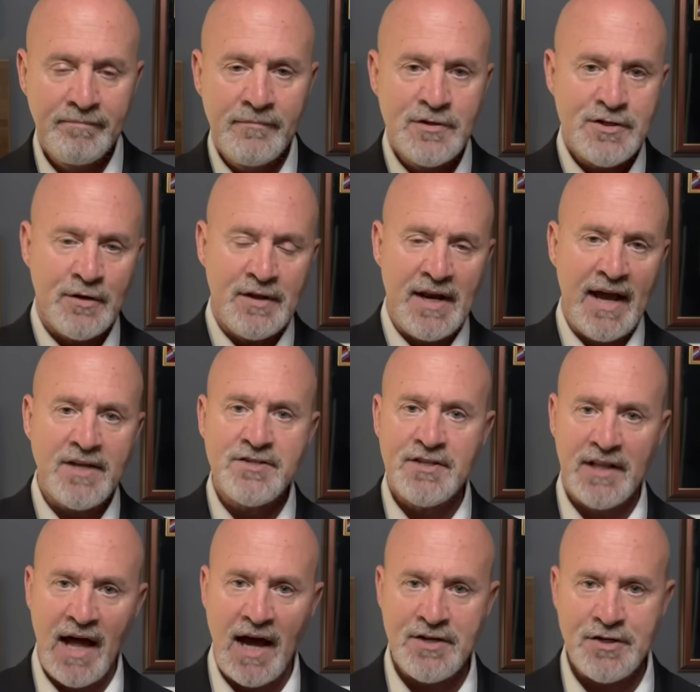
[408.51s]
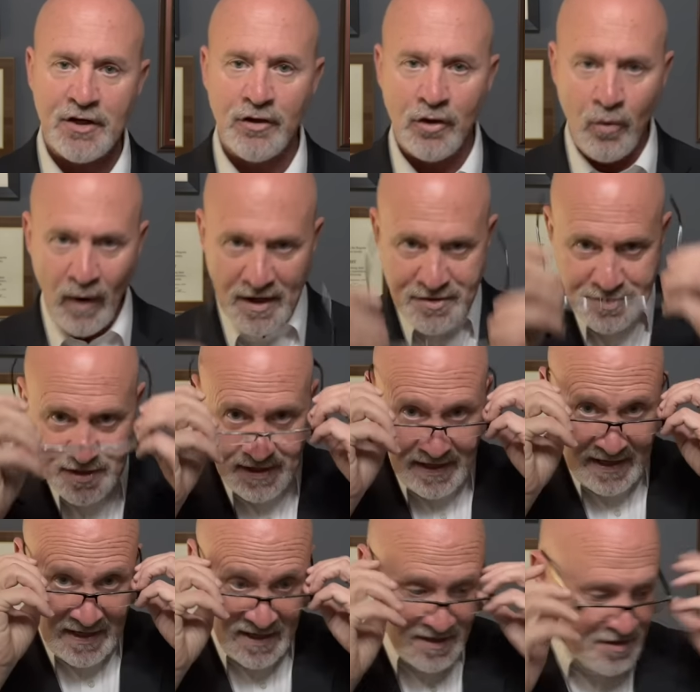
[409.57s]
So the next logical question
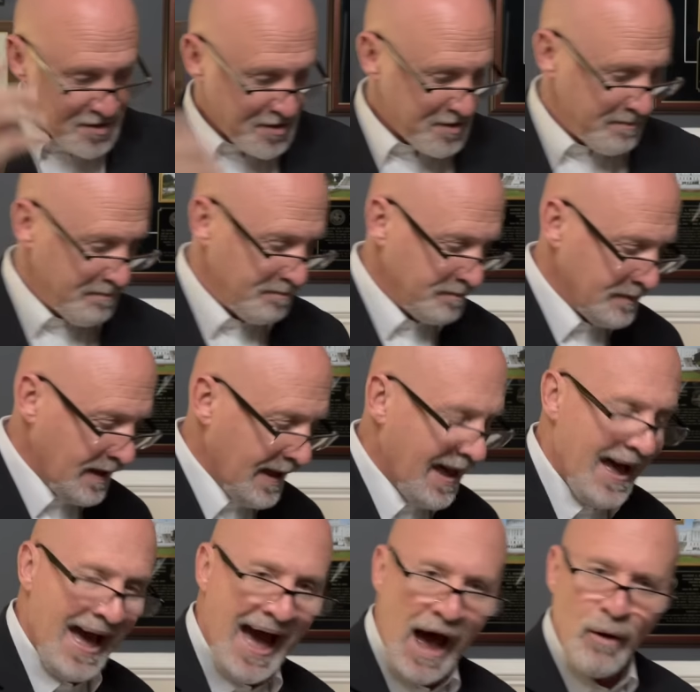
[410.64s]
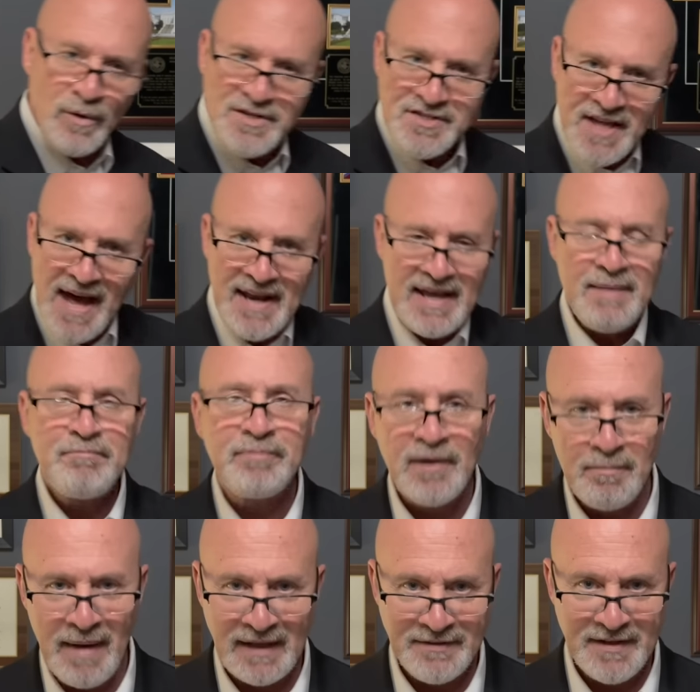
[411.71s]
is, how is that
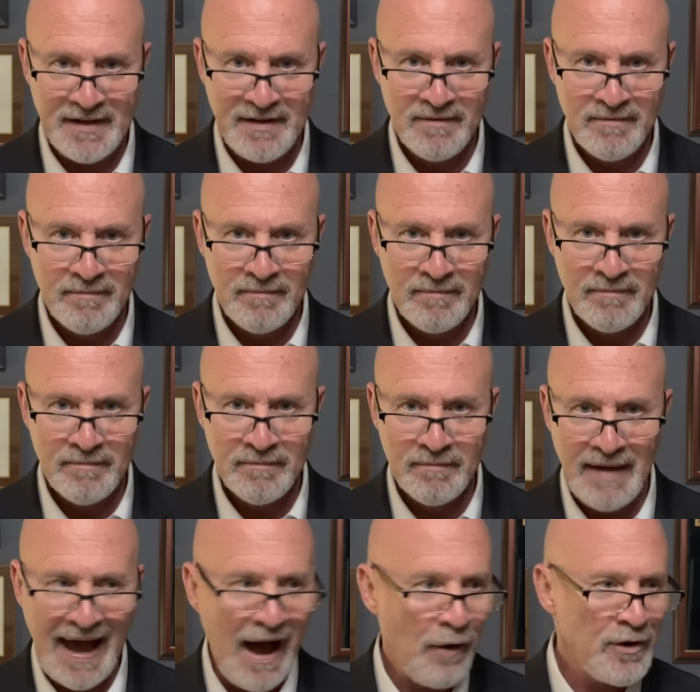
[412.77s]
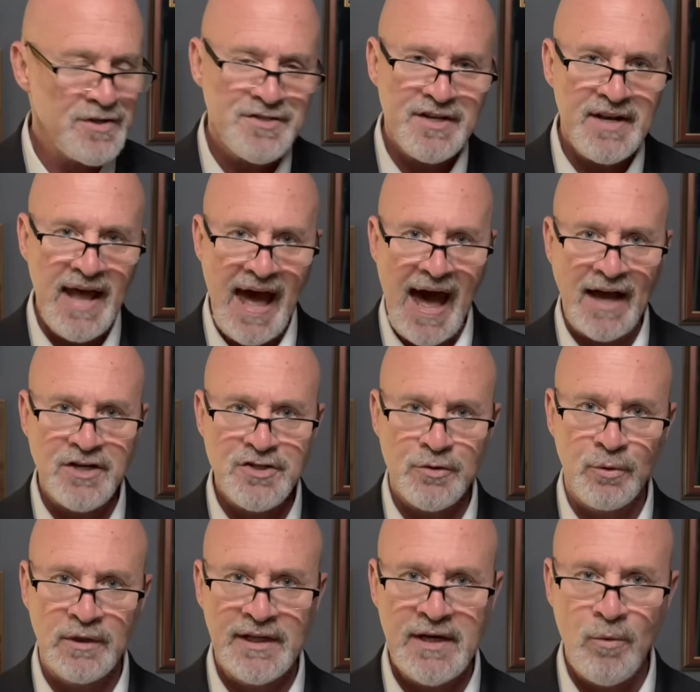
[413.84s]
implemented? How does it
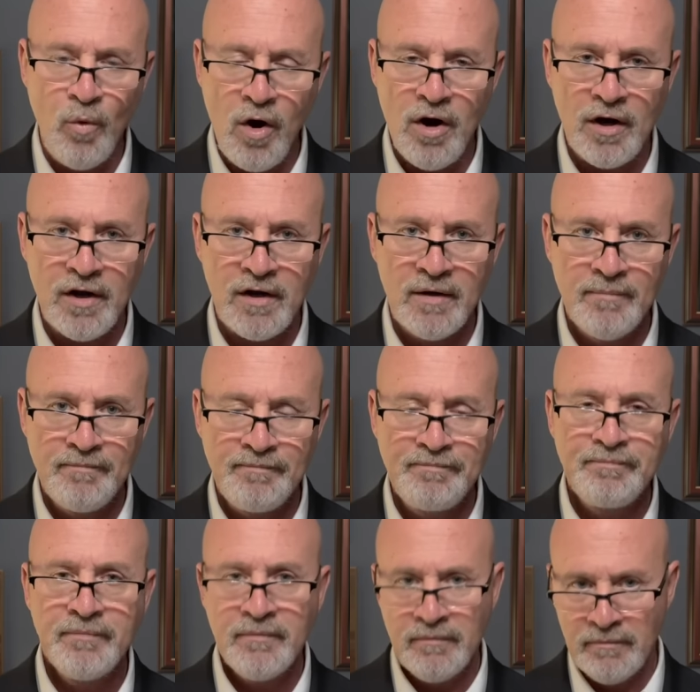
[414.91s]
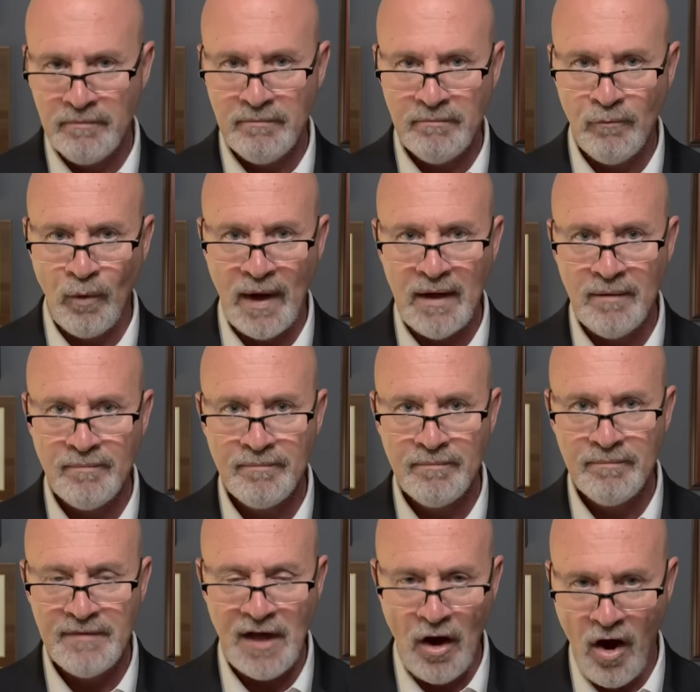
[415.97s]
actually work? Well,
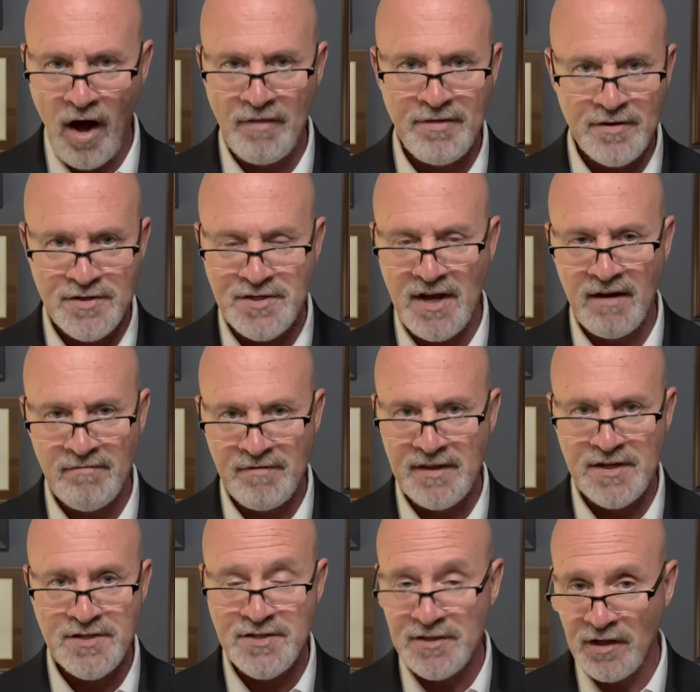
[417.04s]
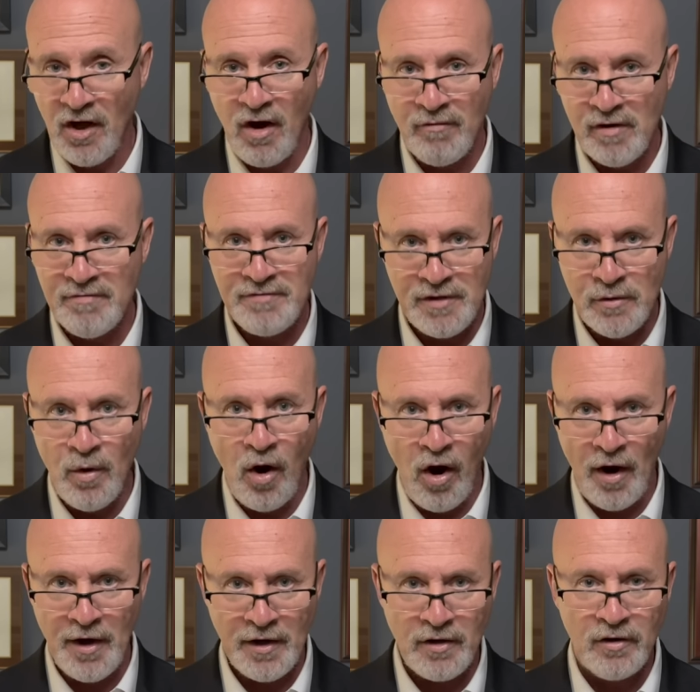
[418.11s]
the authors of this law review
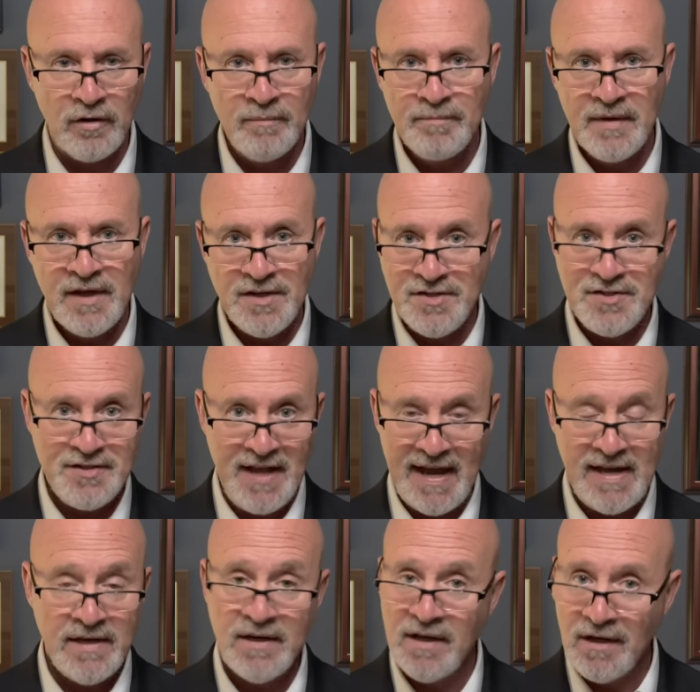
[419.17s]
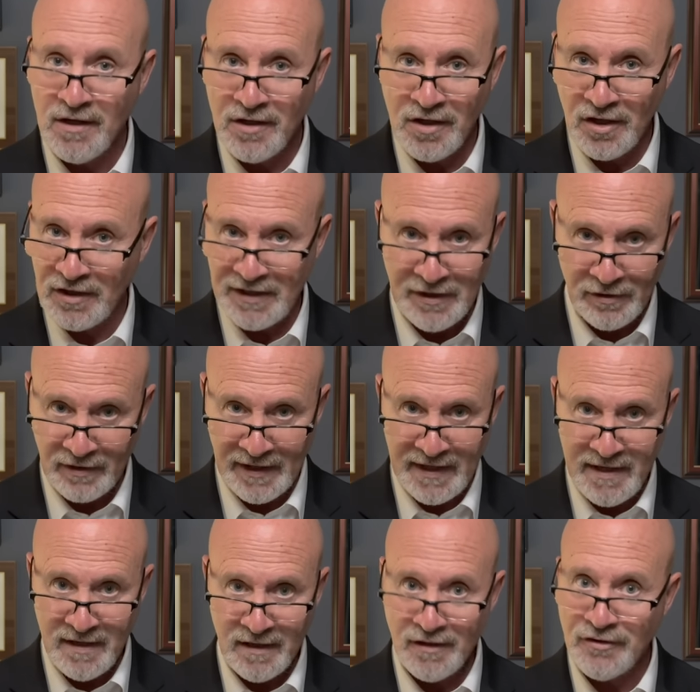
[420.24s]
article state clearly,
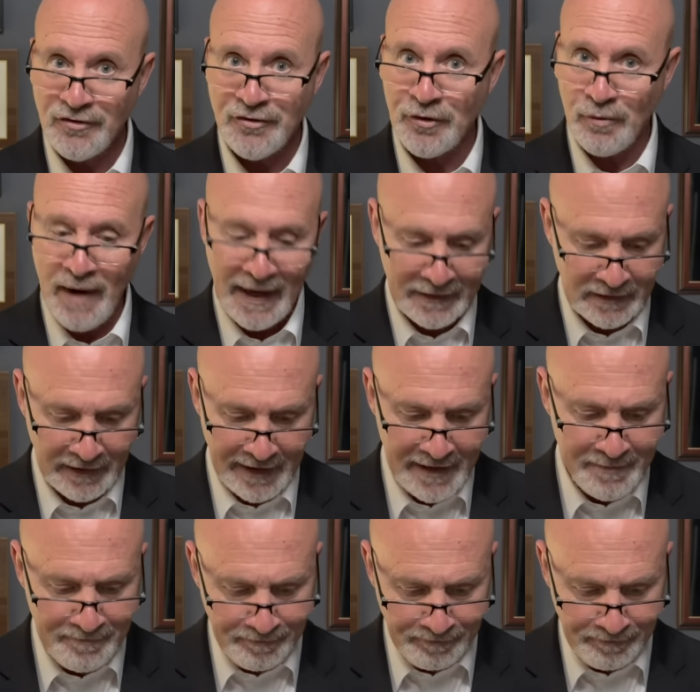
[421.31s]
directly,